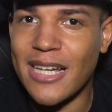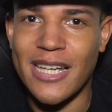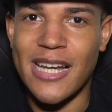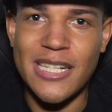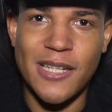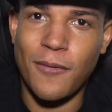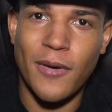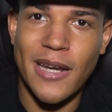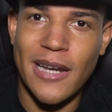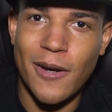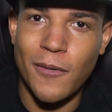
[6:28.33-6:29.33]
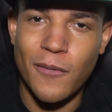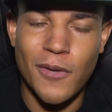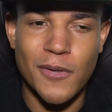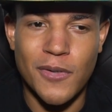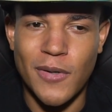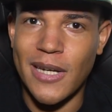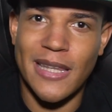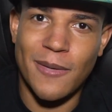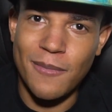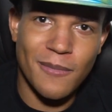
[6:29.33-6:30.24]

Kakashi freaking out over the tree, then